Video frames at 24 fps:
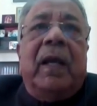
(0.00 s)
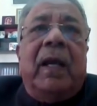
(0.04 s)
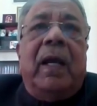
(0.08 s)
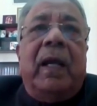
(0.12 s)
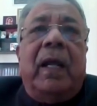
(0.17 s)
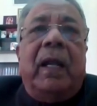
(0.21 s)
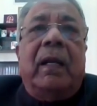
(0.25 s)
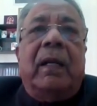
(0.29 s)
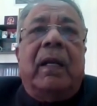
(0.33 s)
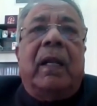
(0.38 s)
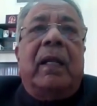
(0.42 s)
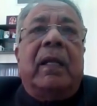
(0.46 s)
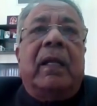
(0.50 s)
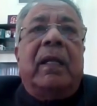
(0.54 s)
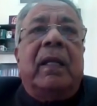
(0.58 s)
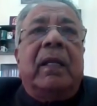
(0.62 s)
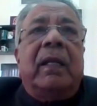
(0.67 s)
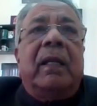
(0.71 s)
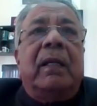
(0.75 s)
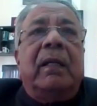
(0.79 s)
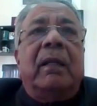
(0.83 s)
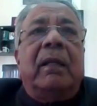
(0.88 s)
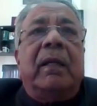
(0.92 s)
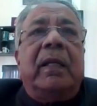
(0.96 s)
And
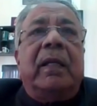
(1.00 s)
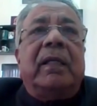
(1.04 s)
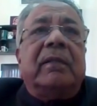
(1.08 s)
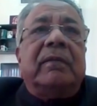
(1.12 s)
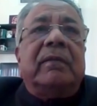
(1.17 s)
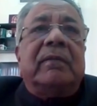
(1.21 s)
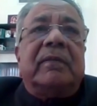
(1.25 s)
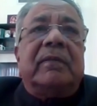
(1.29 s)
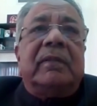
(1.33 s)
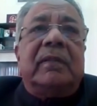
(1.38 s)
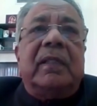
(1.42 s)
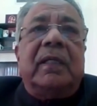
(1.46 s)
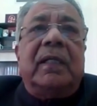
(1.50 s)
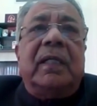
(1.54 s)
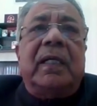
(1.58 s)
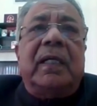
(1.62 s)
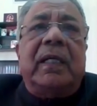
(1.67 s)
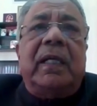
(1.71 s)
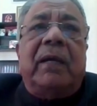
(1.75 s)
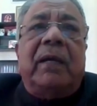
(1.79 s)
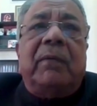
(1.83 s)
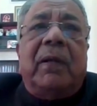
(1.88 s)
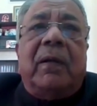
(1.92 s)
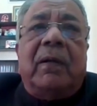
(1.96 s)
it is
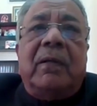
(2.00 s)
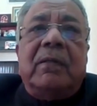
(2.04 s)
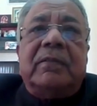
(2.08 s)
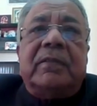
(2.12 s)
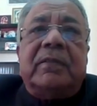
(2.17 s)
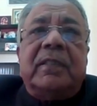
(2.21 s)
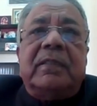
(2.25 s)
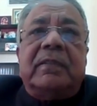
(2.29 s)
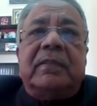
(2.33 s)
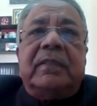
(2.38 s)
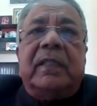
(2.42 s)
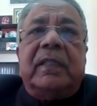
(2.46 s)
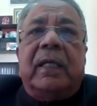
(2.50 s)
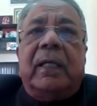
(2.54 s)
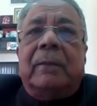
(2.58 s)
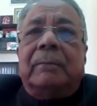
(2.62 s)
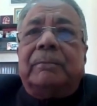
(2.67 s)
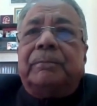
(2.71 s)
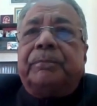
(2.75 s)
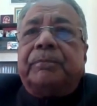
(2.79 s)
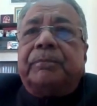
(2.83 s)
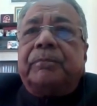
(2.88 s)
thirdly, I will also say,